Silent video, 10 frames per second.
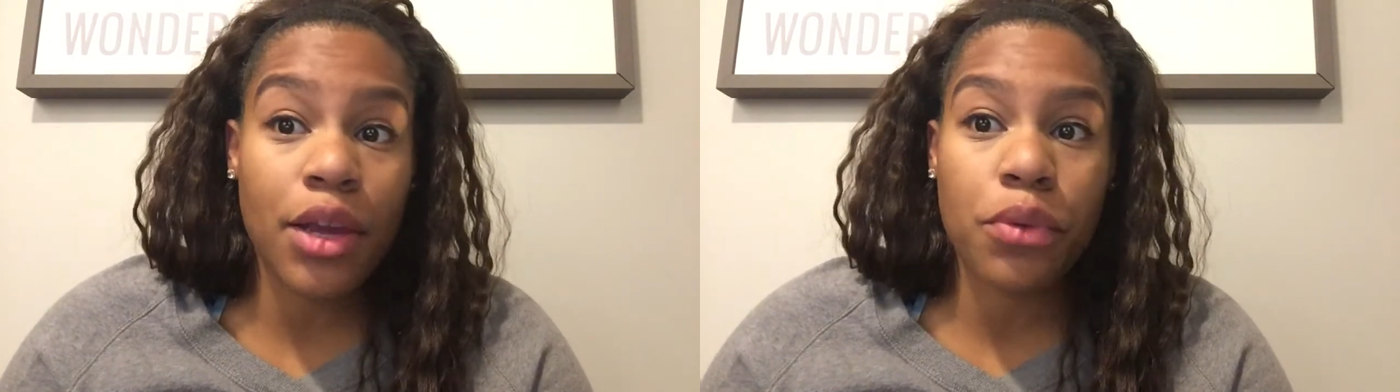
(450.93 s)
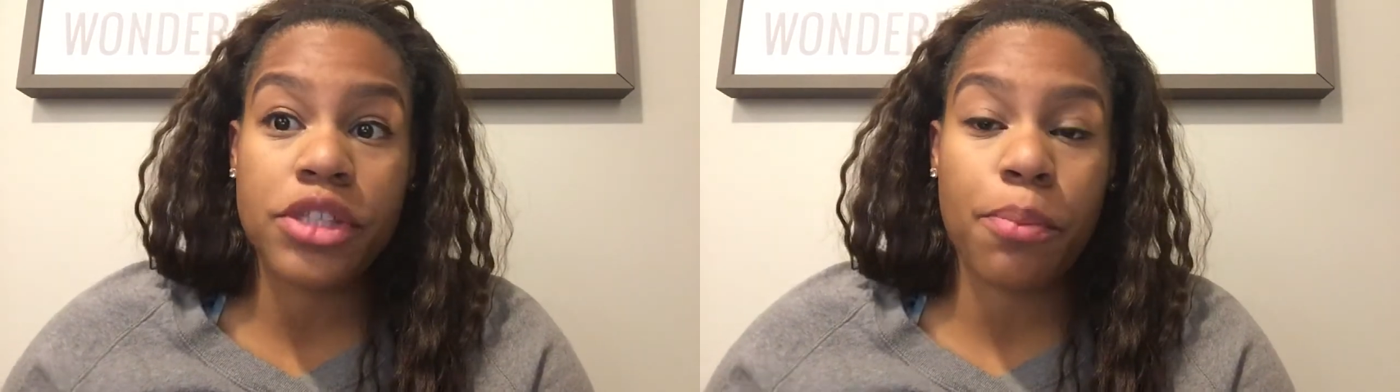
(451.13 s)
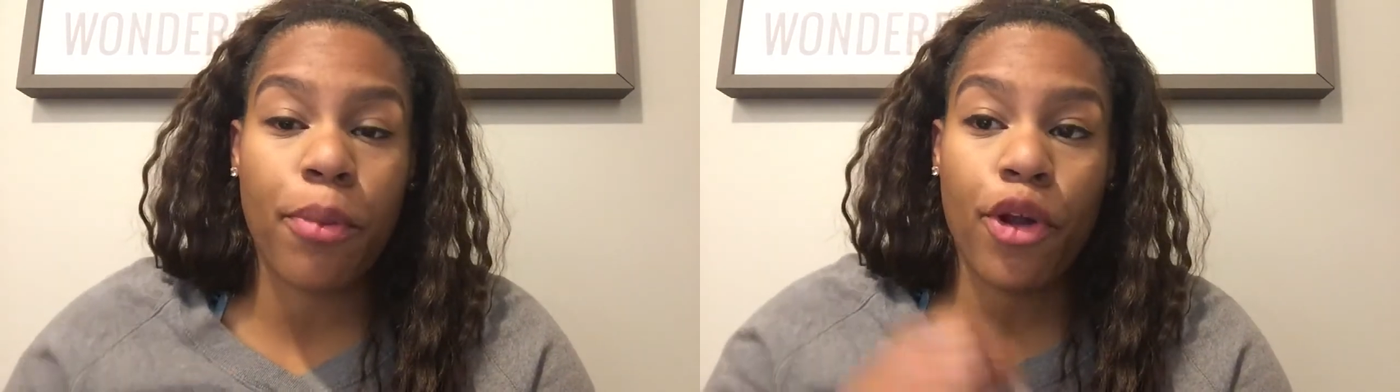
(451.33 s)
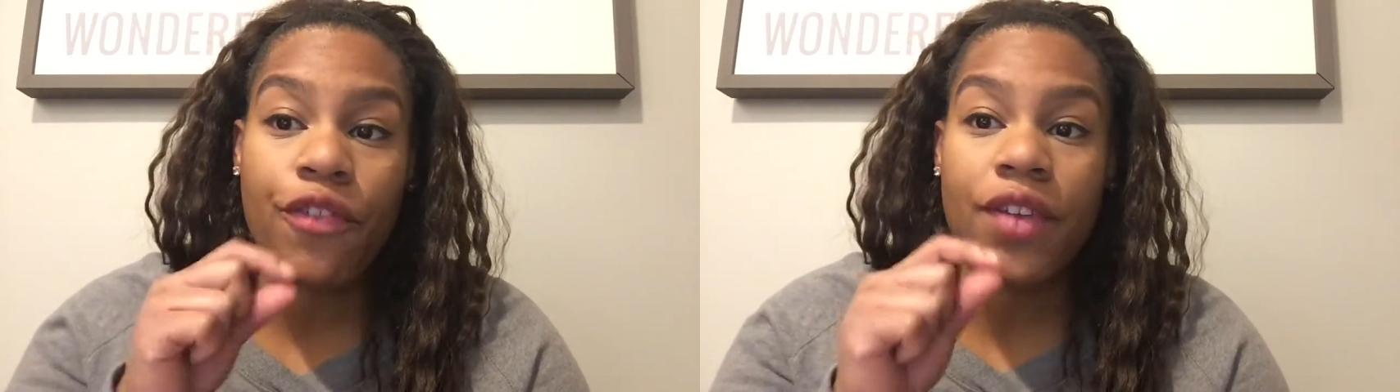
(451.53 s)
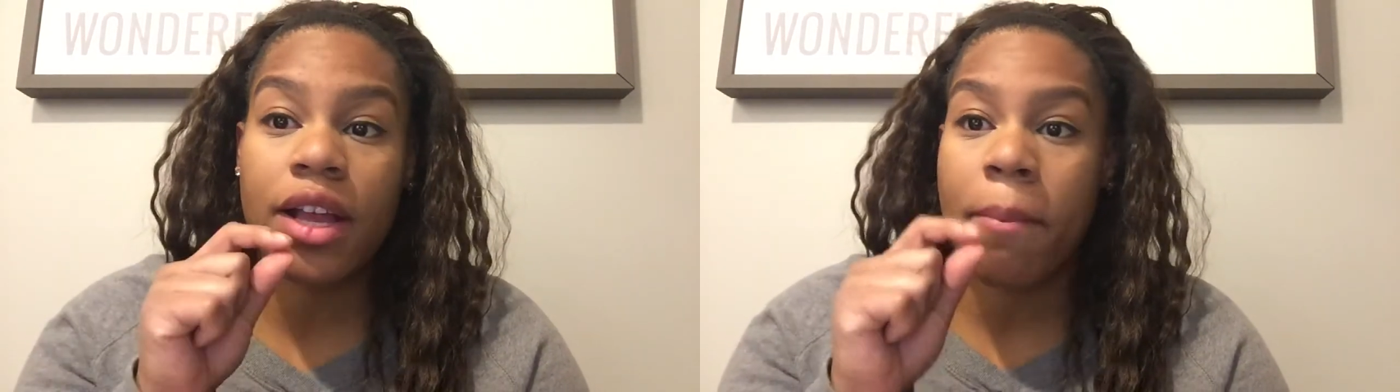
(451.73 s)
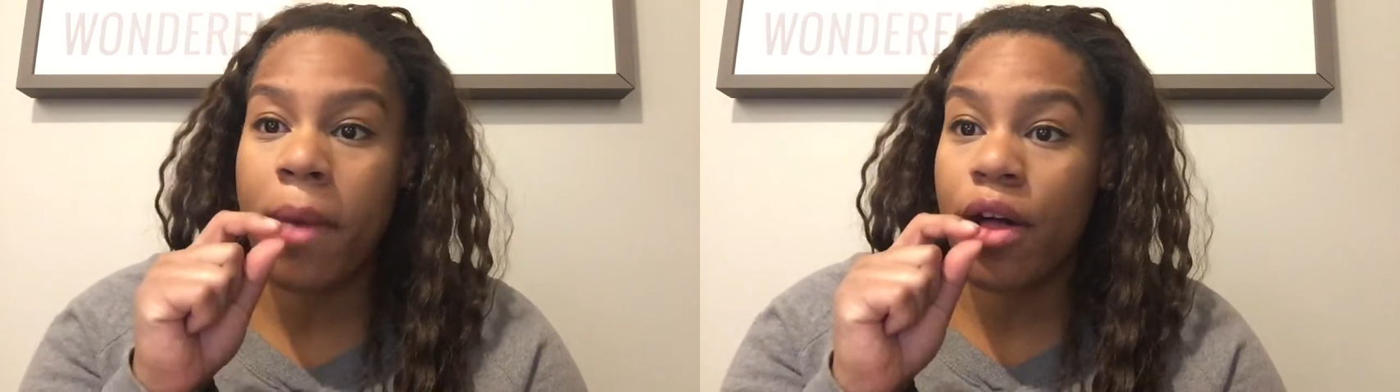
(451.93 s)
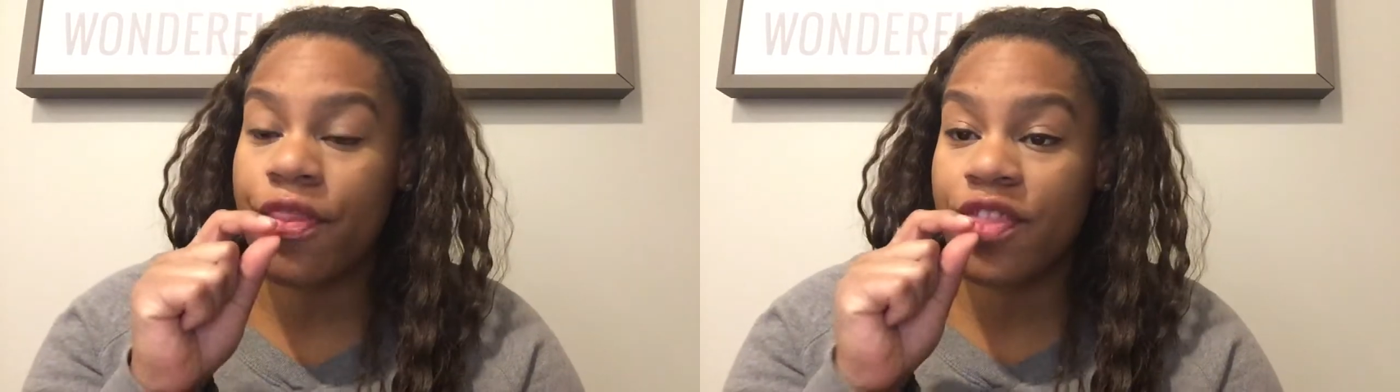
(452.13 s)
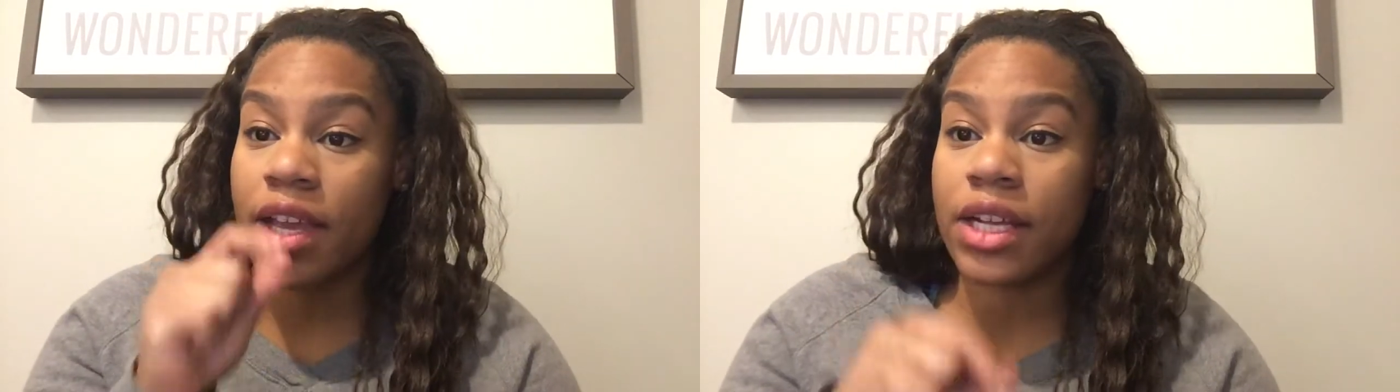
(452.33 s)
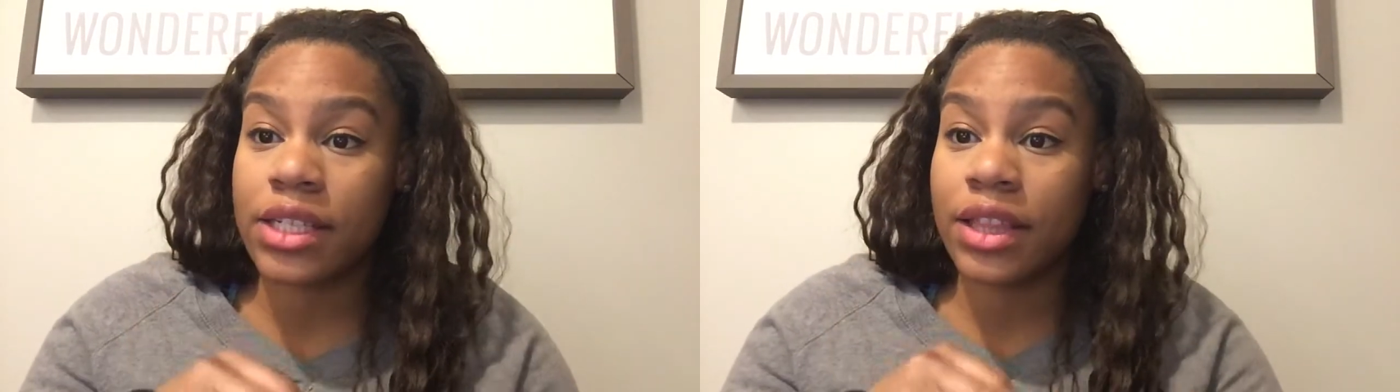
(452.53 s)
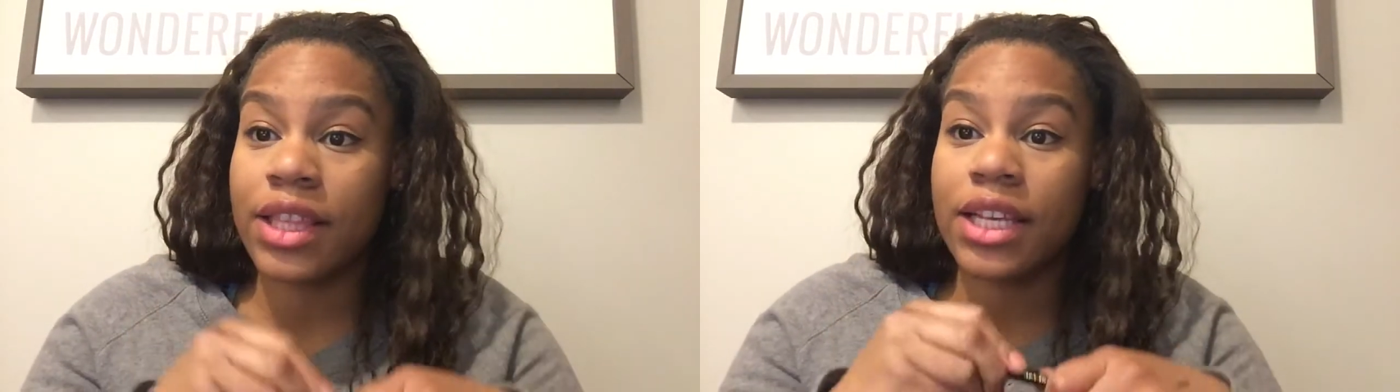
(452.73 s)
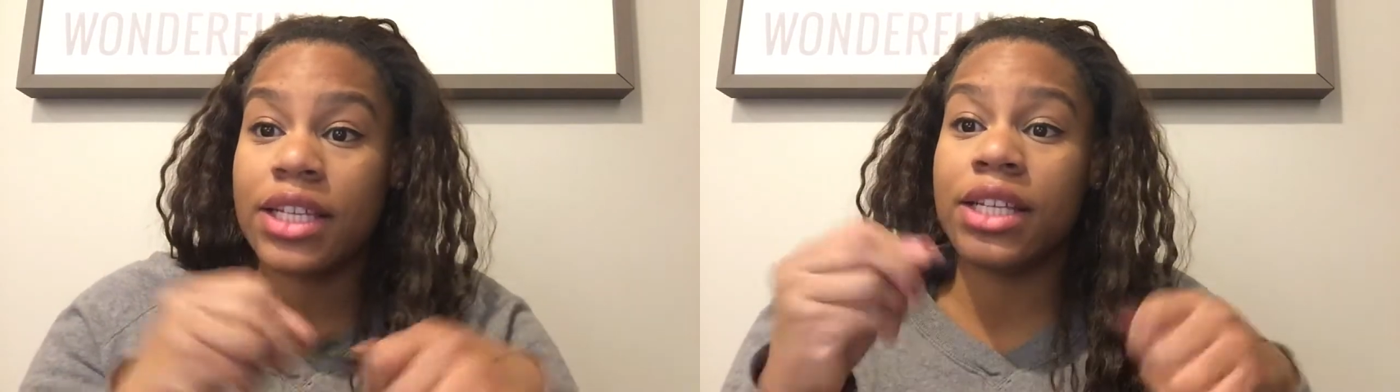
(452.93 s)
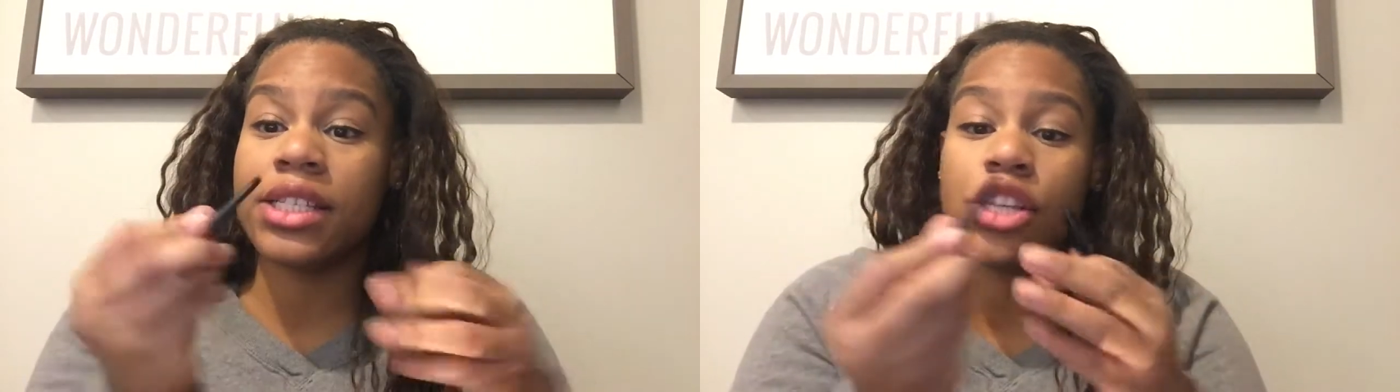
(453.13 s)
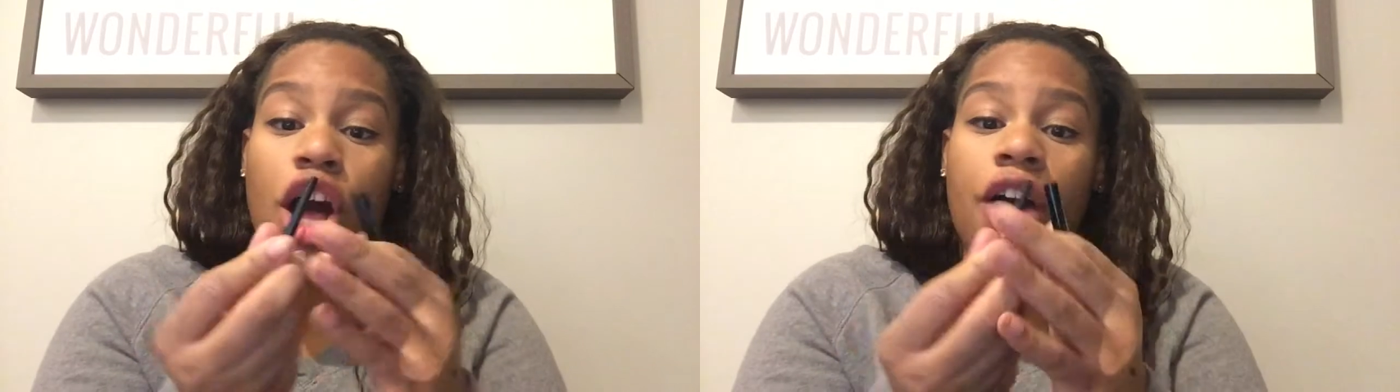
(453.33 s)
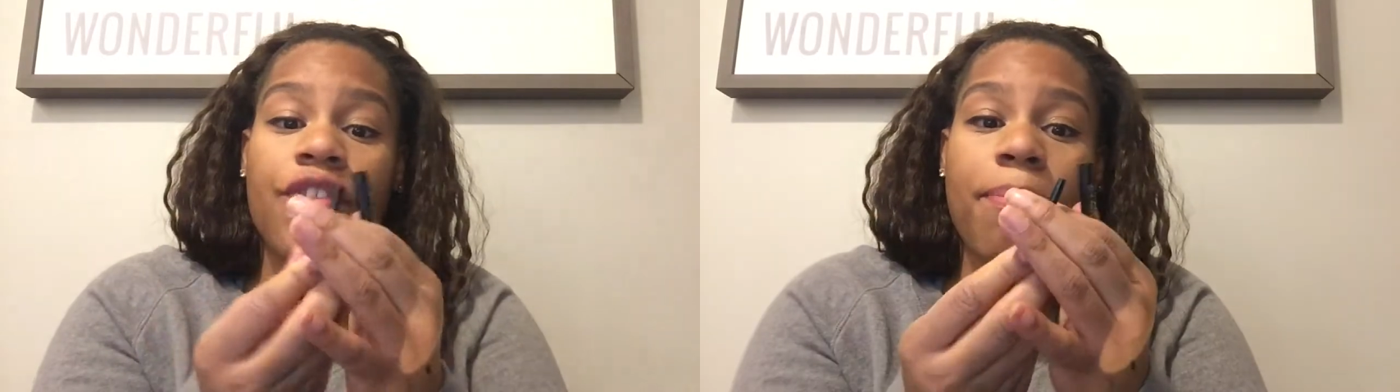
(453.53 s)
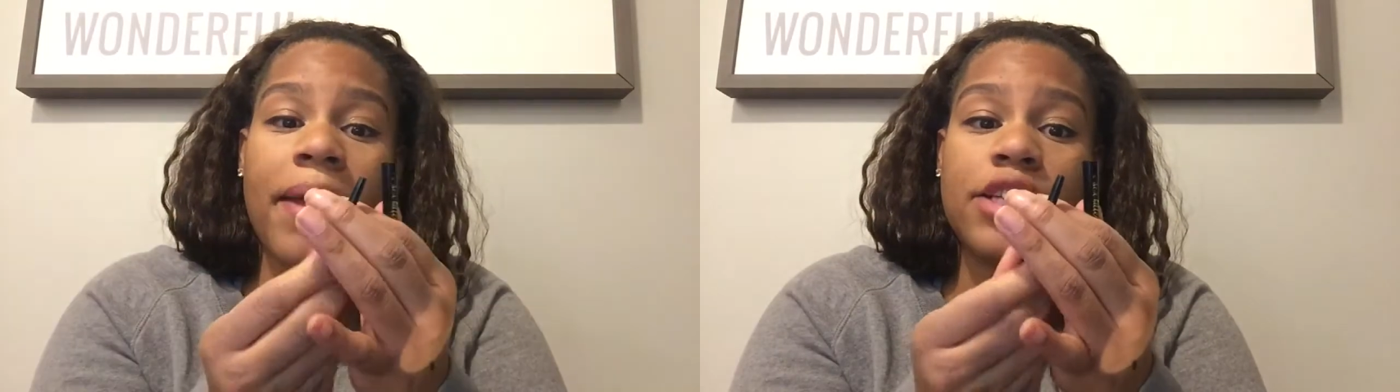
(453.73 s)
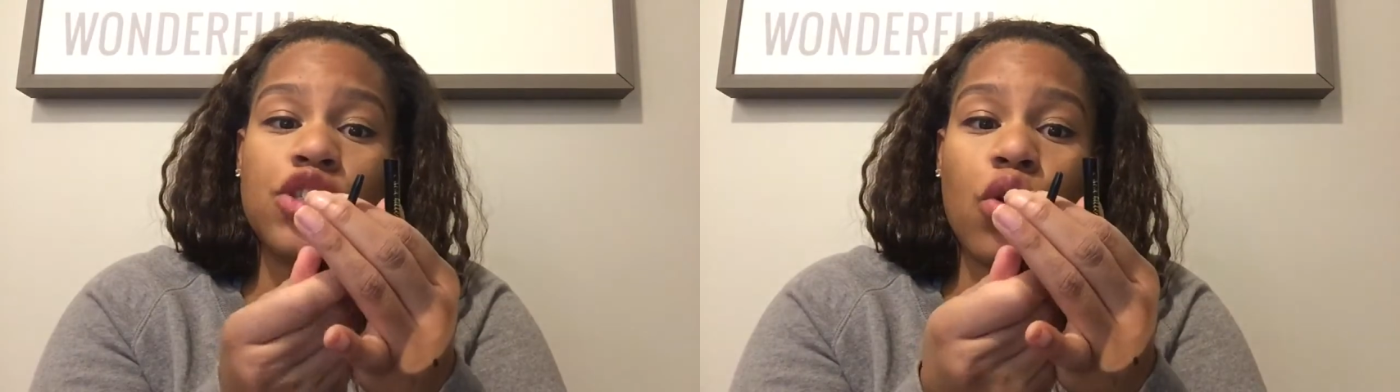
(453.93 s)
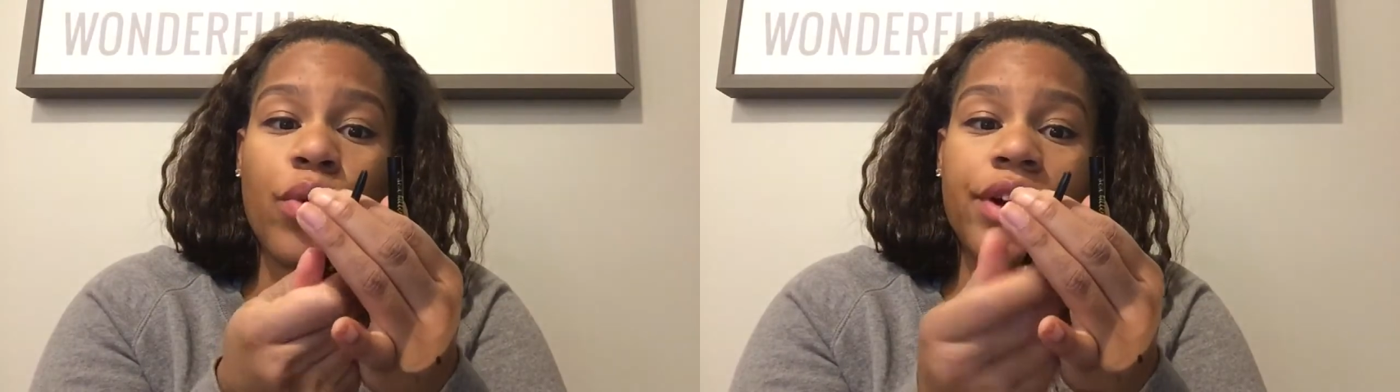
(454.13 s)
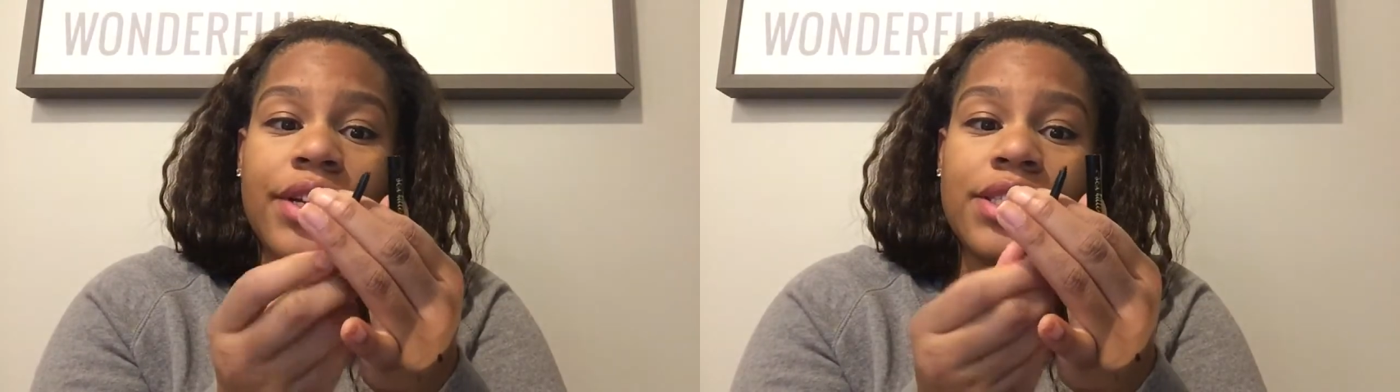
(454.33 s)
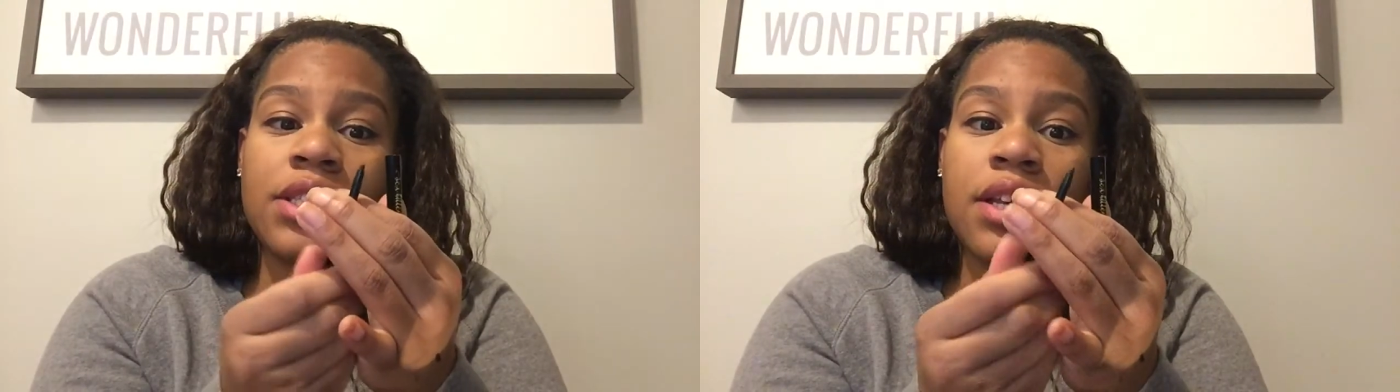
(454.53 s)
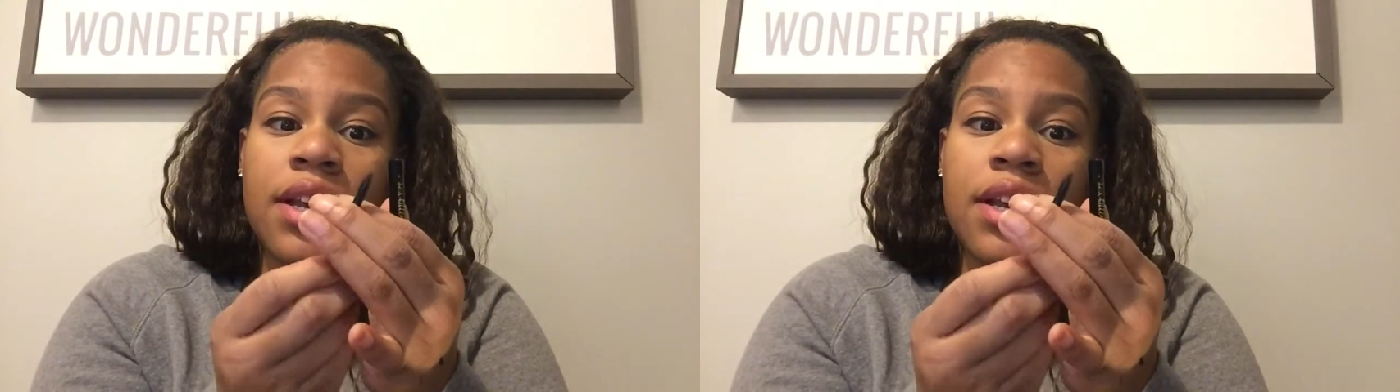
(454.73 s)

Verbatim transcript: It was the perfect amount thick thickness on the pencil where it